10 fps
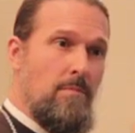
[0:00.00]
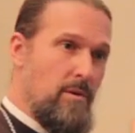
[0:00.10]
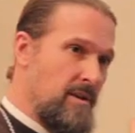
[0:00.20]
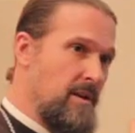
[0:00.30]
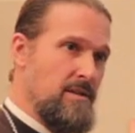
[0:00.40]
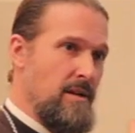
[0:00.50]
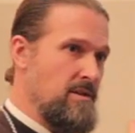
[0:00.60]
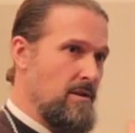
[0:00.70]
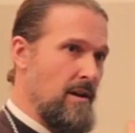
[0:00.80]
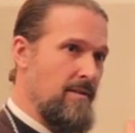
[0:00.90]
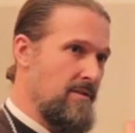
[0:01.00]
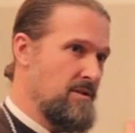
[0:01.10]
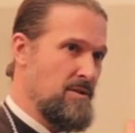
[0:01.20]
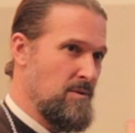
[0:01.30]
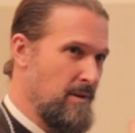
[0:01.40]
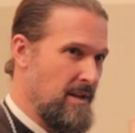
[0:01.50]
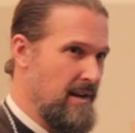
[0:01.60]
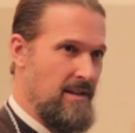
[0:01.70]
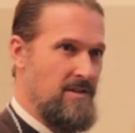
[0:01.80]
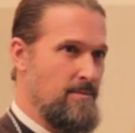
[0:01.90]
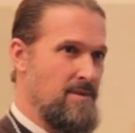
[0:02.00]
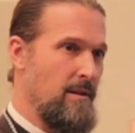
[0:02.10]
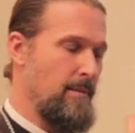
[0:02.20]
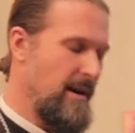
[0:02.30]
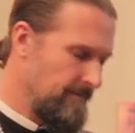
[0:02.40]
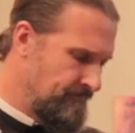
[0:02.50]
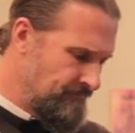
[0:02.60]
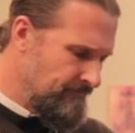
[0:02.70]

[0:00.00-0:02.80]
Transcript: Orthodoxize your life. This is what catechism is all about.